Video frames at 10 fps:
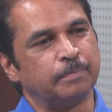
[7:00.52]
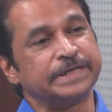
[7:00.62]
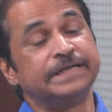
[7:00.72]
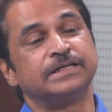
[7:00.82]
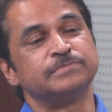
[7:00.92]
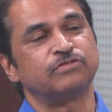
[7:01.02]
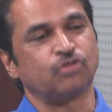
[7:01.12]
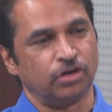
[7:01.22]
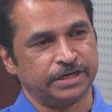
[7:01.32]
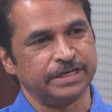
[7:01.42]
But in terms of
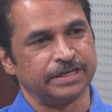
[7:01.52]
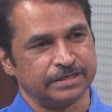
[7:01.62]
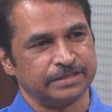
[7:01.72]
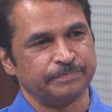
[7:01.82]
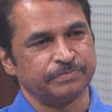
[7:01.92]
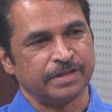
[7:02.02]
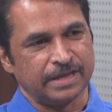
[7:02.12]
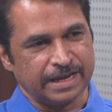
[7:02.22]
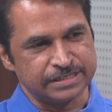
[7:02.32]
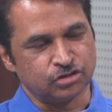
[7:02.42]
content,
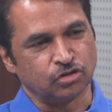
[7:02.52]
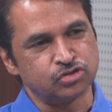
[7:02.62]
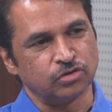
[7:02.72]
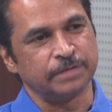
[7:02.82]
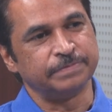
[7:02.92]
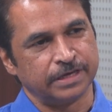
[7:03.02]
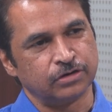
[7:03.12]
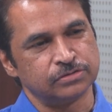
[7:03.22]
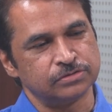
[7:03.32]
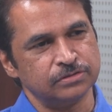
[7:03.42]
has it also helped there
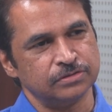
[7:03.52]
also?